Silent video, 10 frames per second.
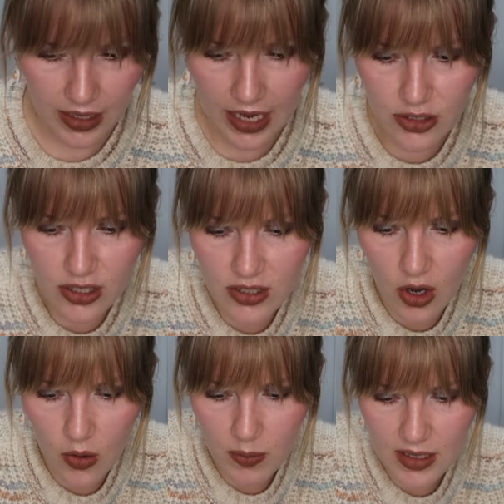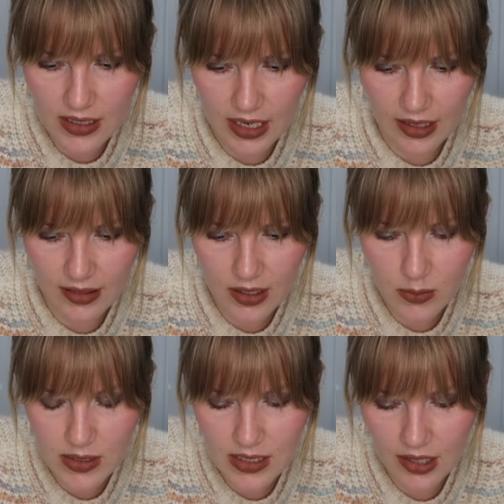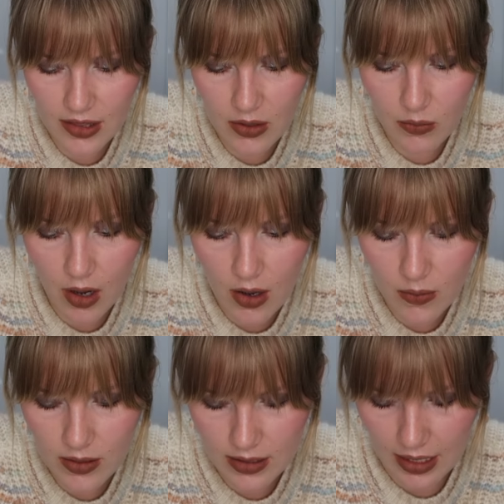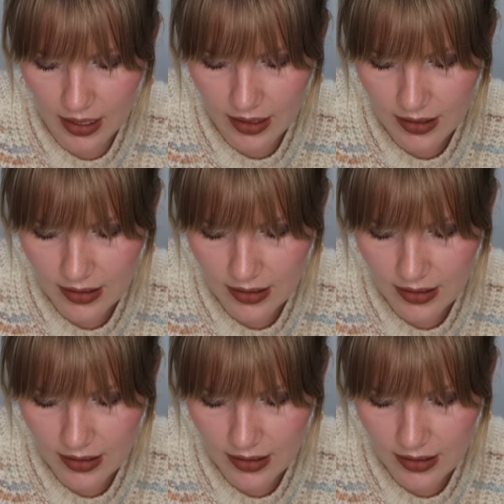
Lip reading: I just opened it. There was nothing wrong with it.